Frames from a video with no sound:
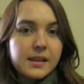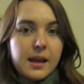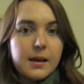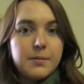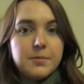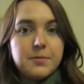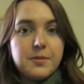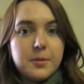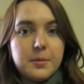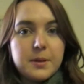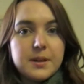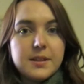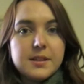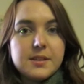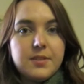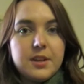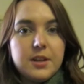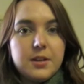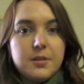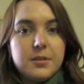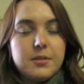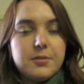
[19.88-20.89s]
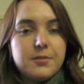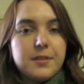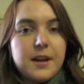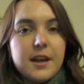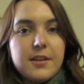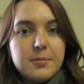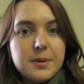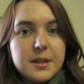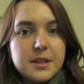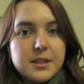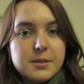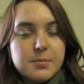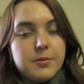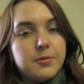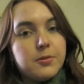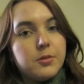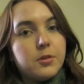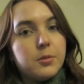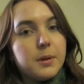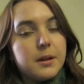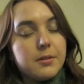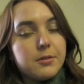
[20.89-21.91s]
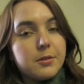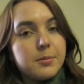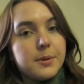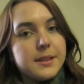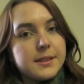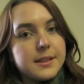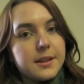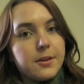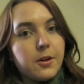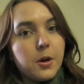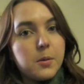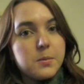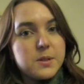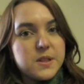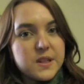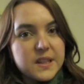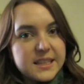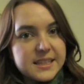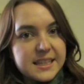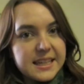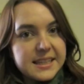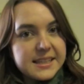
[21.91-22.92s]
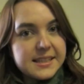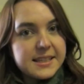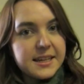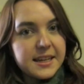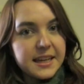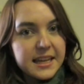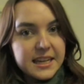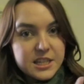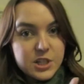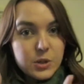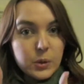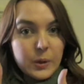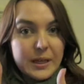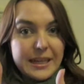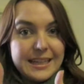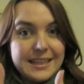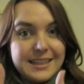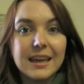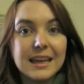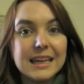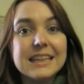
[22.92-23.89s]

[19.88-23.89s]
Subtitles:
I'm filming this video in the 5 minutes before my roommates get home, so let's get stuck into it!